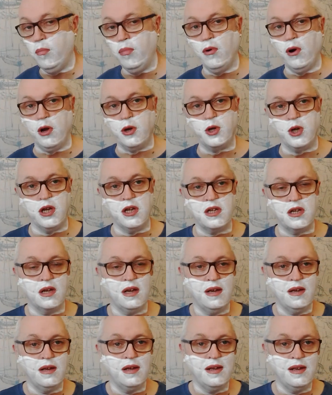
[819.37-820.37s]
brushes,
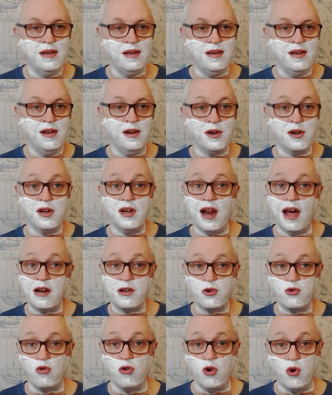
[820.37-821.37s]

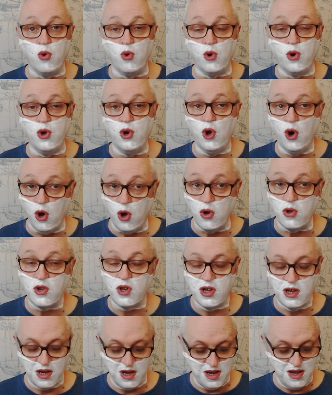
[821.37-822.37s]
natural or
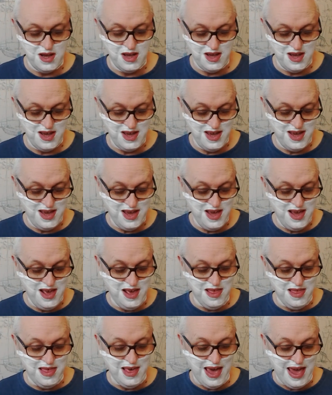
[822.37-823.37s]
not,
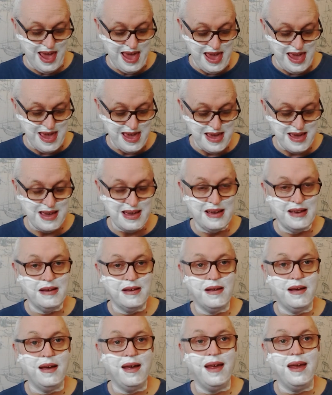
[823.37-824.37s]
they
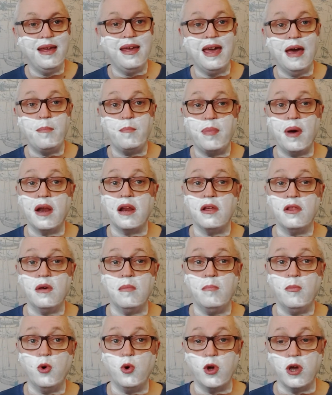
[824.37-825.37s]
get better the
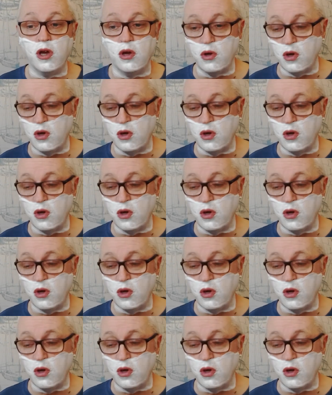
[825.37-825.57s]
more you